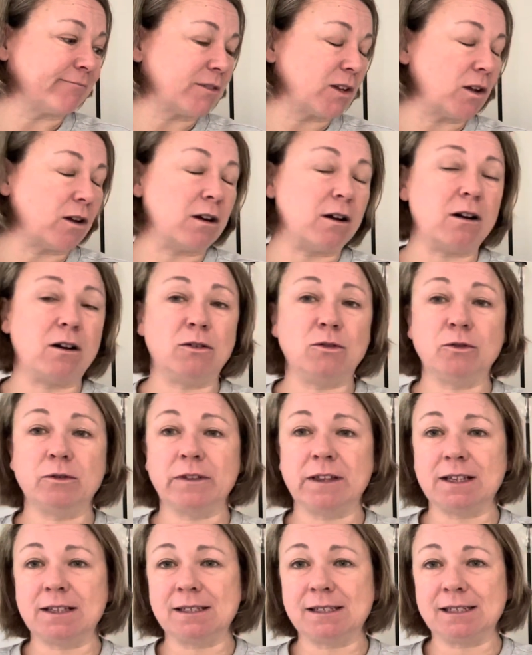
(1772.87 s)
oh look,
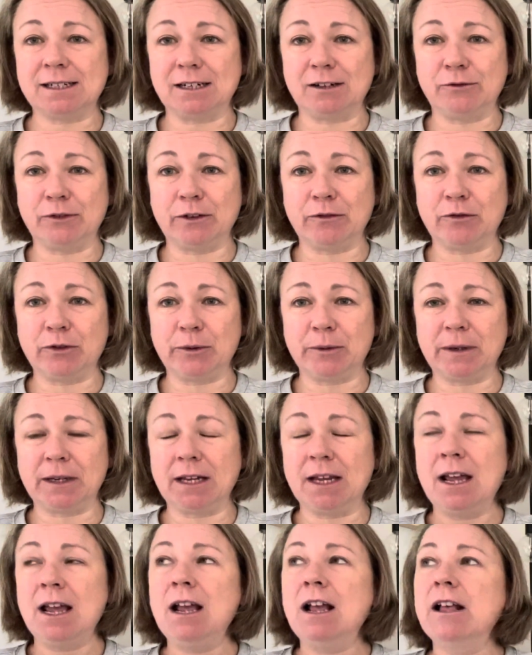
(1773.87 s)
there's stuff
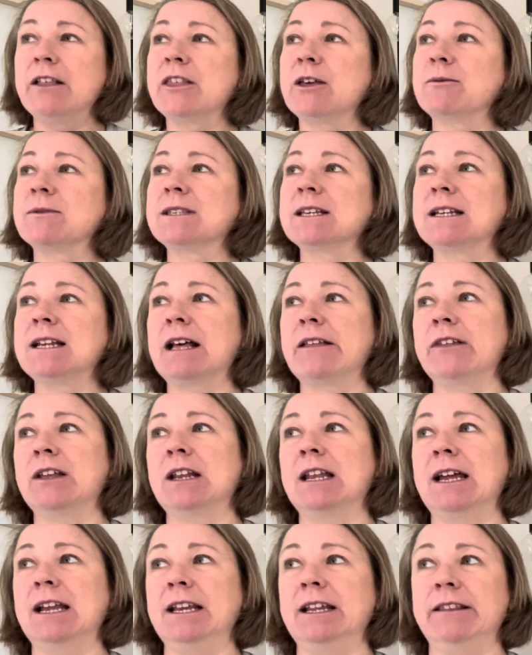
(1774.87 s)
everywhere. There was another
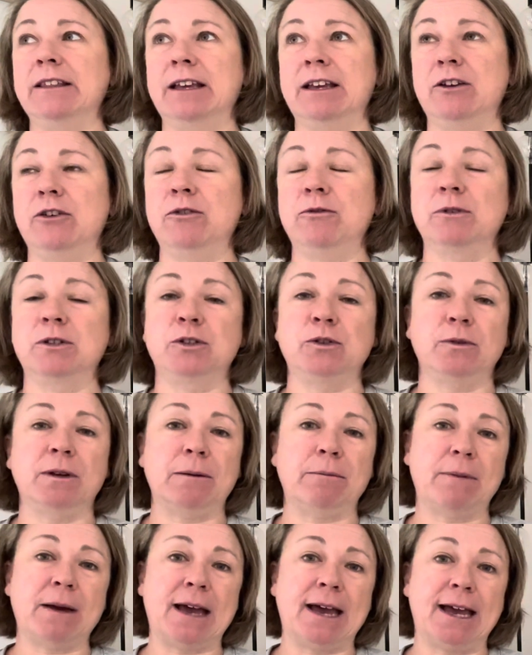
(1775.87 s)
lady there who was
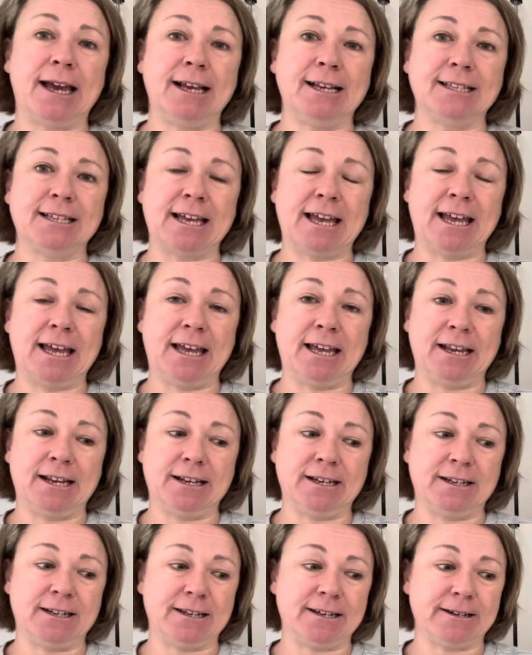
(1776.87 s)
doing bags
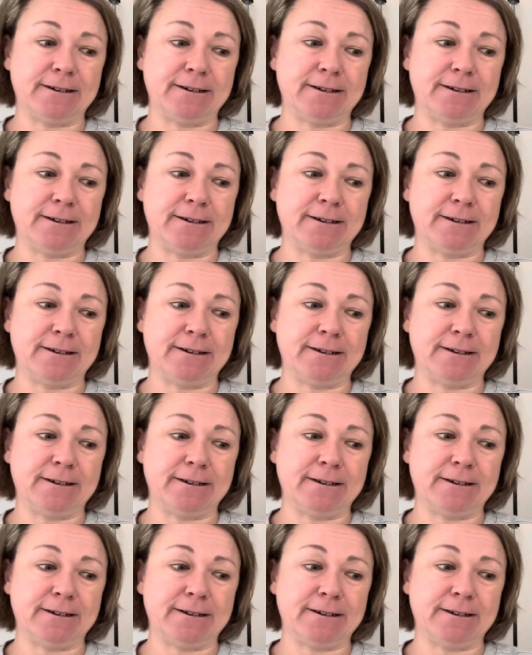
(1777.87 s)
and